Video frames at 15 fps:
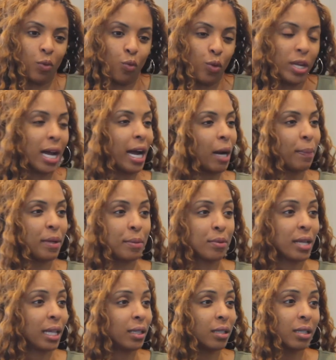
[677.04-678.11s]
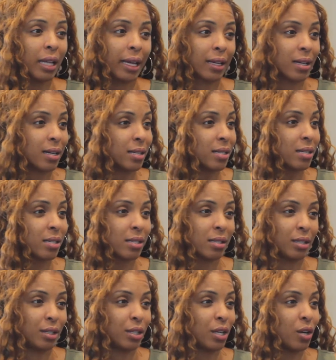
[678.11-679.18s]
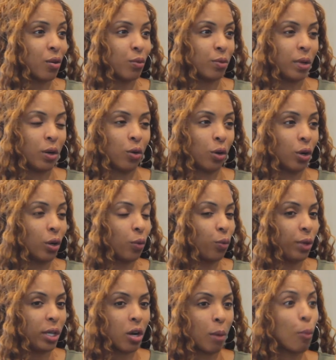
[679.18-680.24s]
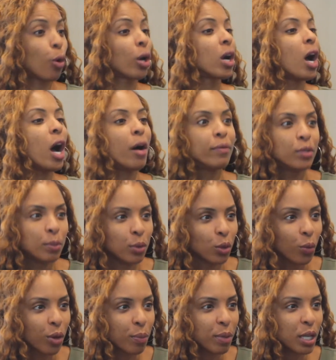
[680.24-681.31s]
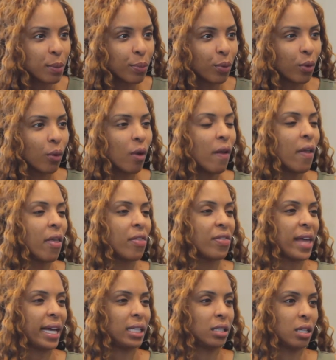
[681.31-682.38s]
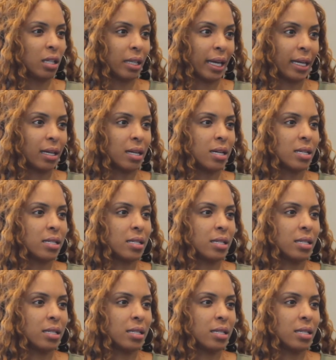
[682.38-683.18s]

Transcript: we hire people that look like us, or we are more comfortable with people that look like us.